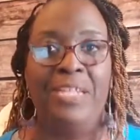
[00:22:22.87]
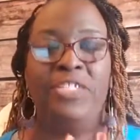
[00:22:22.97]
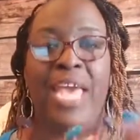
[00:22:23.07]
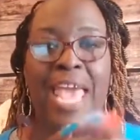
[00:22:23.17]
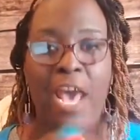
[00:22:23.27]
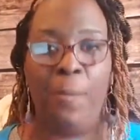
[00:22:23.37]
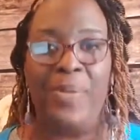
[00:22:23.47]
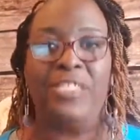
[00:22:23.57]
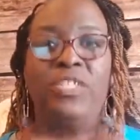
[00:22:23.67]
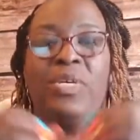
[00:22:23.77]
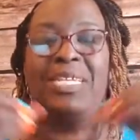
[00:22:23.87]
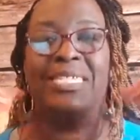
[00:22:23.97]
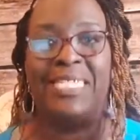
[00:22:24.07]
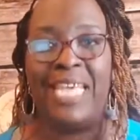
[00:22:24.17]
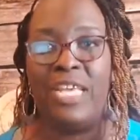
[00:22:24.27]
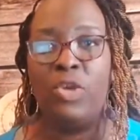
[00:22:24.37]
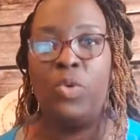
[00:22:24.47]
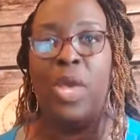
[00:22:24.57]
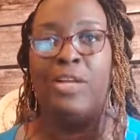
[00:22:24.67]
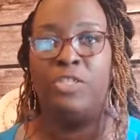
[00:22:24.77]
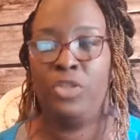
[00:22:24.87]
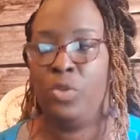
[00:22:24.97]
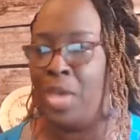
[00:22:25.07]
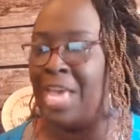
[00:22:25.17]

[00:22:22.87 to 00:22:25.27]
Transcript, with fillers: to help it to continue to